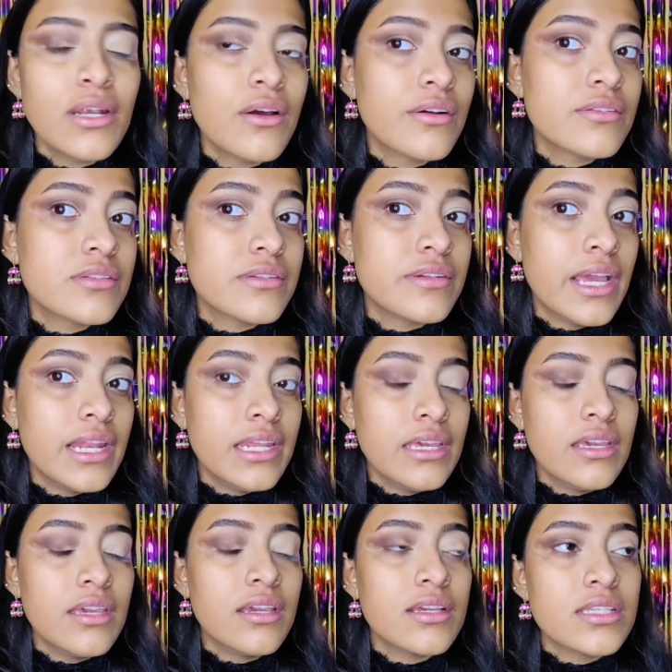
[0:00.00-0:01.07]
it looks
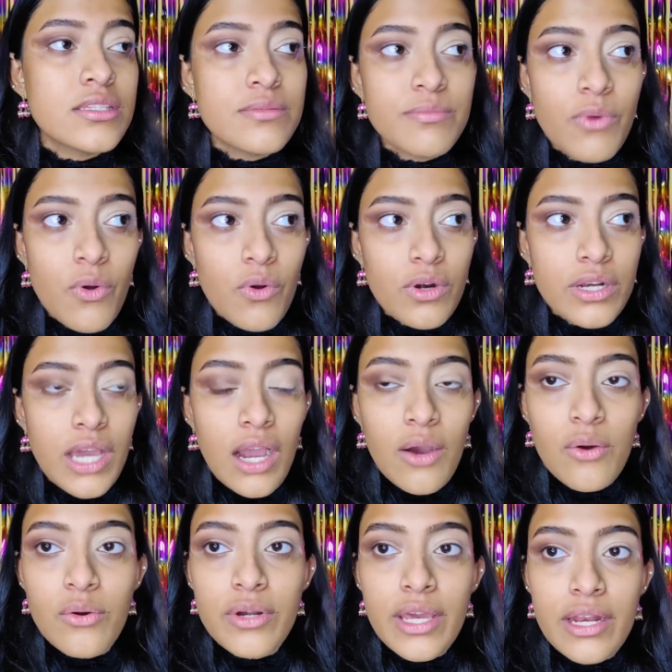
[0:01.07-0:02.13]
really smoked
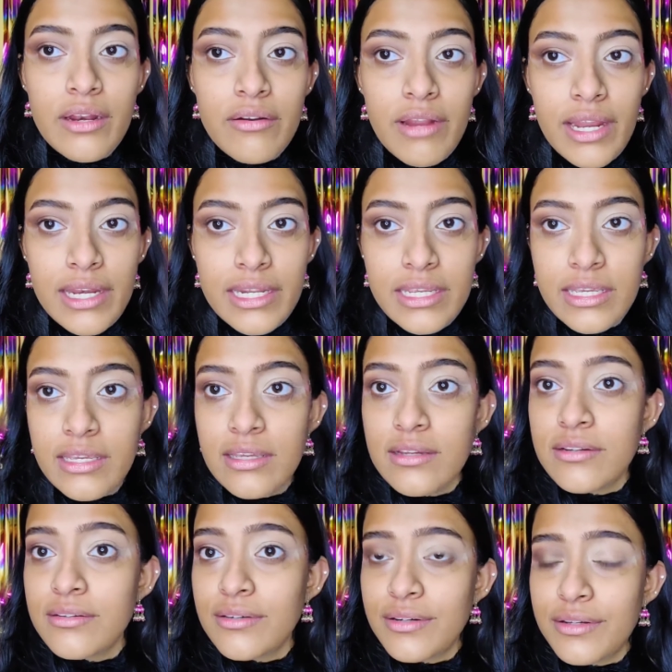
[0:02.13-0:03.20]
out and really,
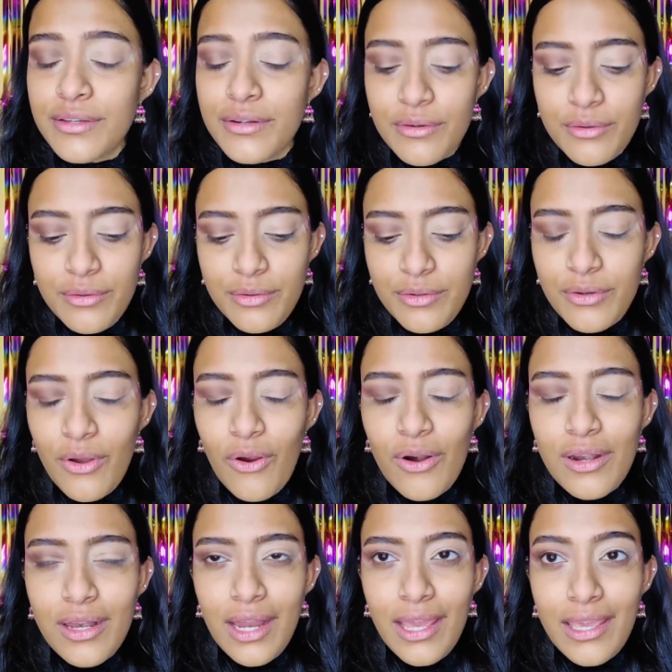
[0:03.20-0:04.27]

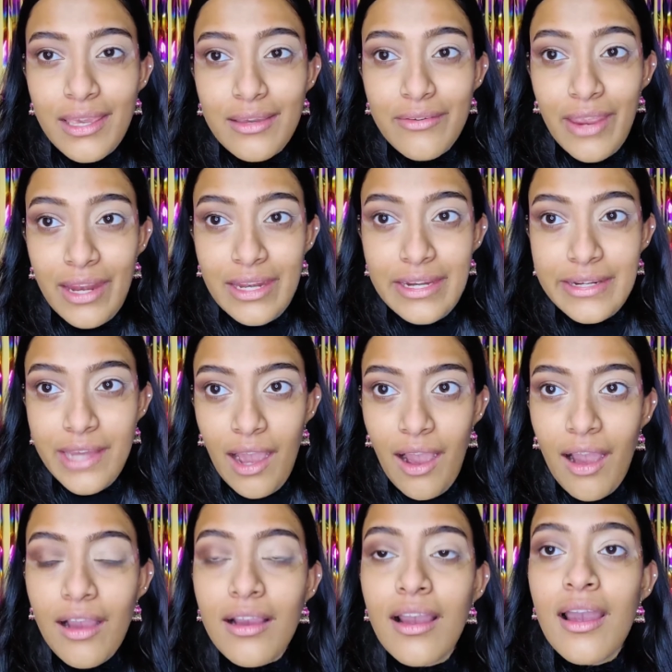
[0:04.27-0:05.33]
not like really
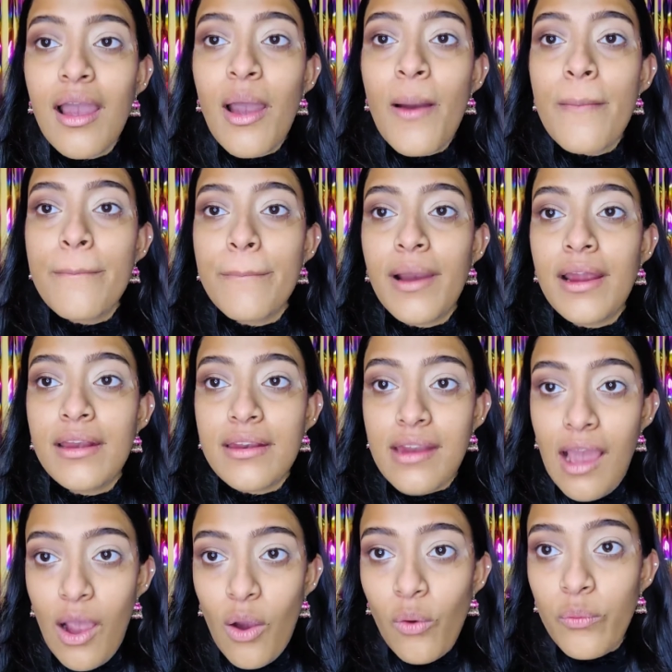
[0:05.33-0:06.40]
dark, but
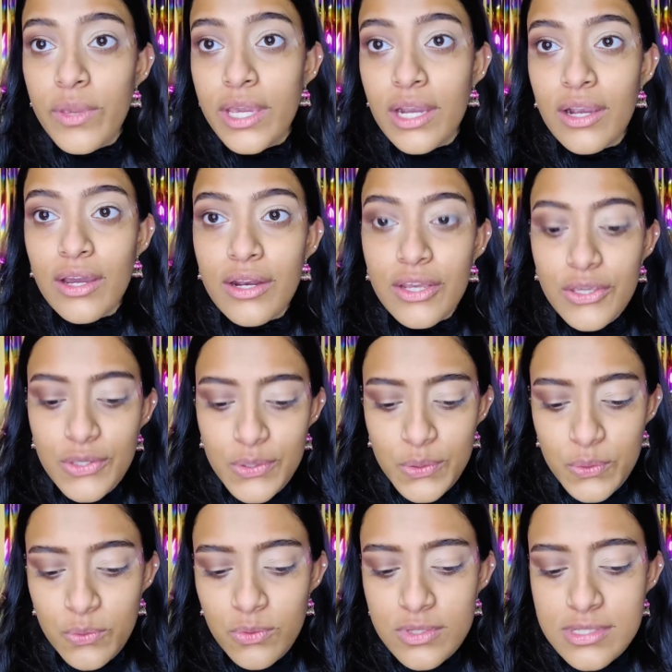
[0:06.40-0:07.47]
now we are gonna
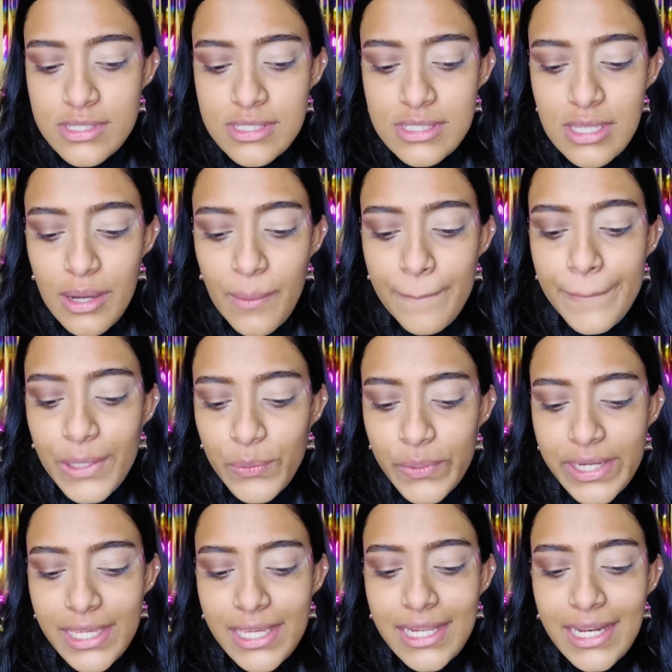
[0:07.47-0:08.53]
use the
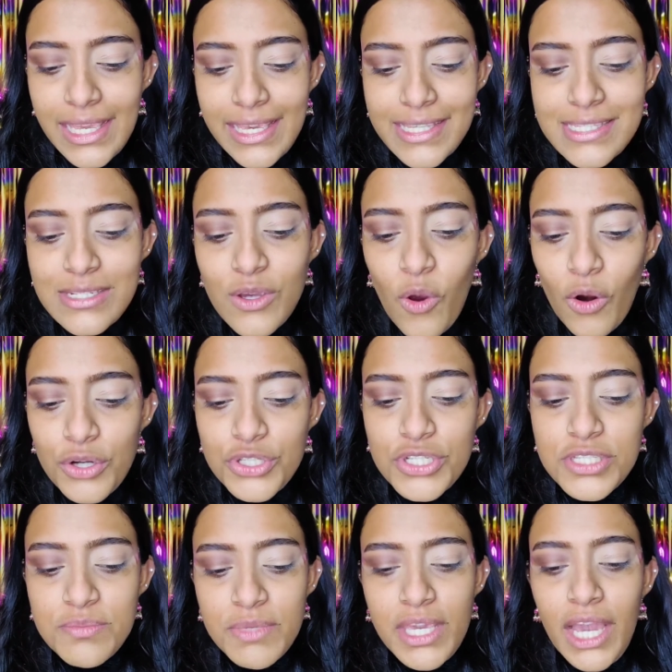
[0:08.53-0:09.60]
Beauty Glazed
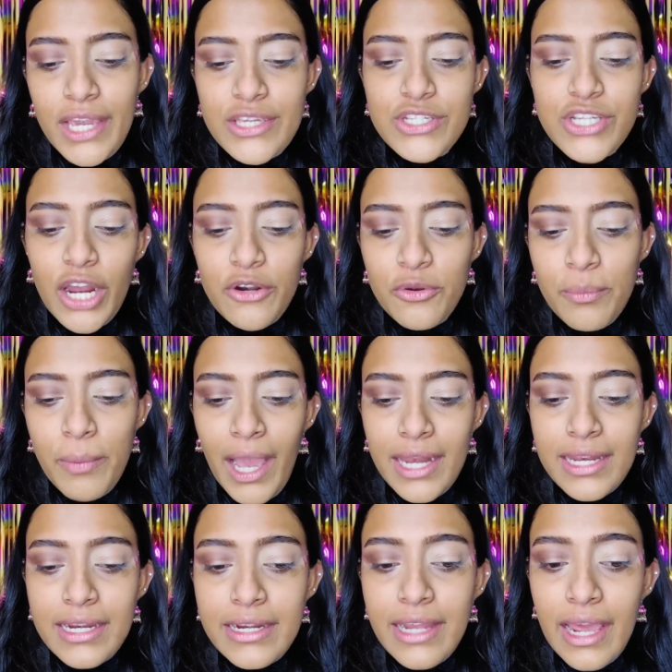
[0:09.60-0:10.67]
Gorgeous Me eyeshadow
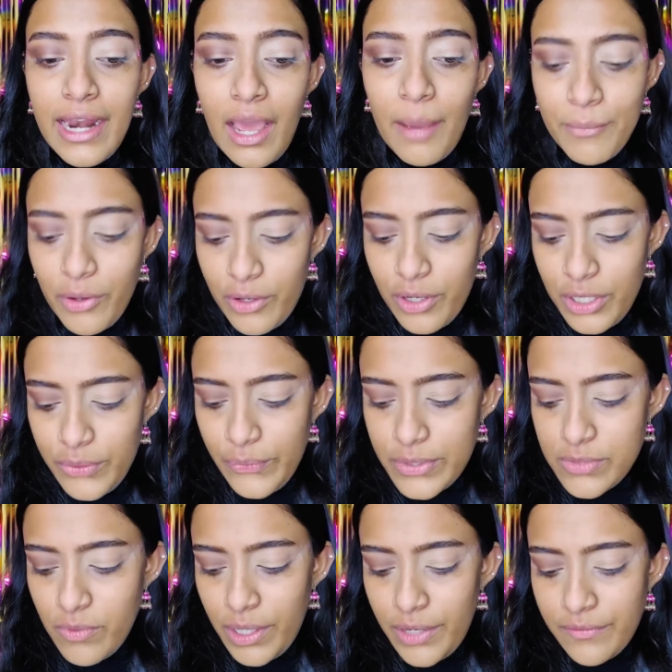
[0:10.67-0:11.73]
palette, and I'm gonna
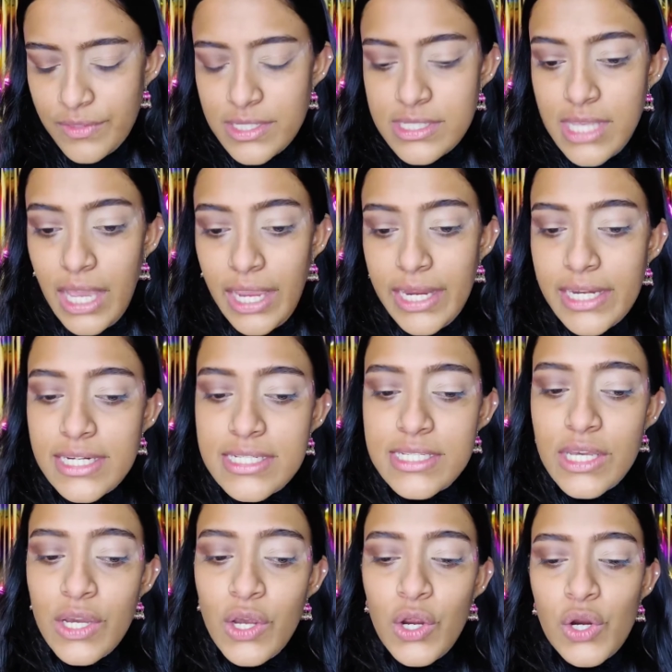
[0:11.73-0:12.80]
use one of the
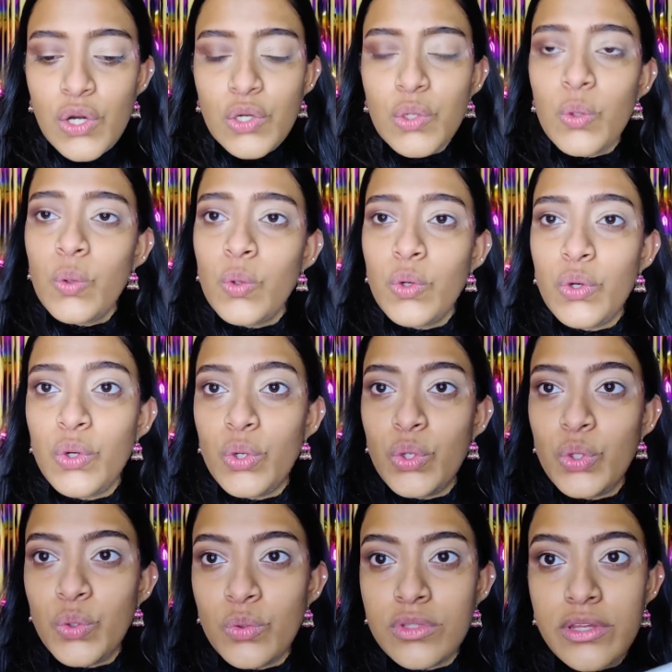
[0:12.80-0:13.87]
sides to
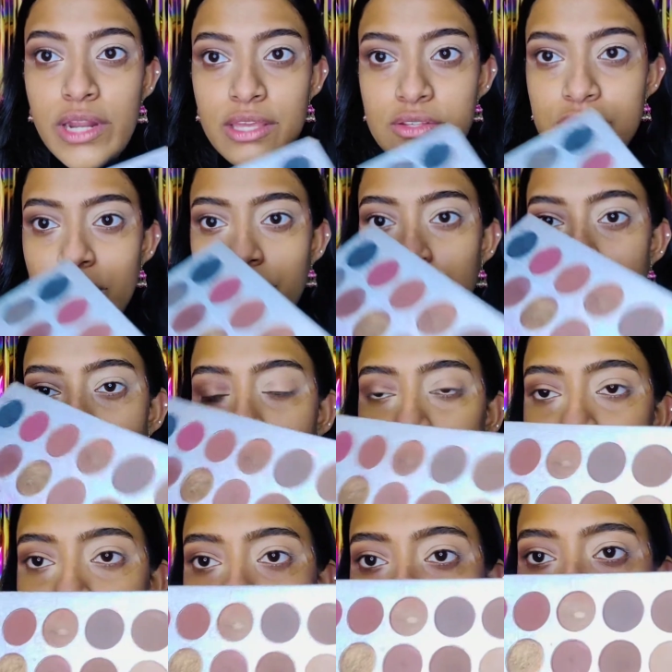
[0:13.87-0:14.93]
do the rest of this
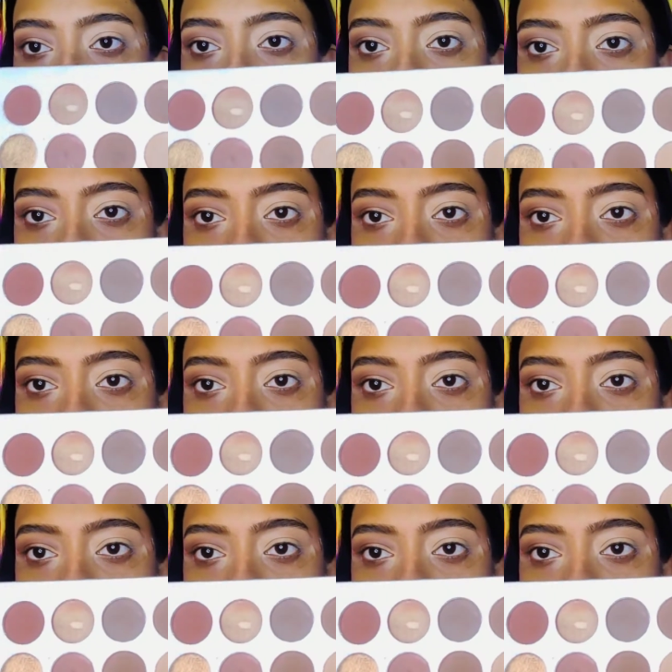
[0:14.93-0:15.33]
look.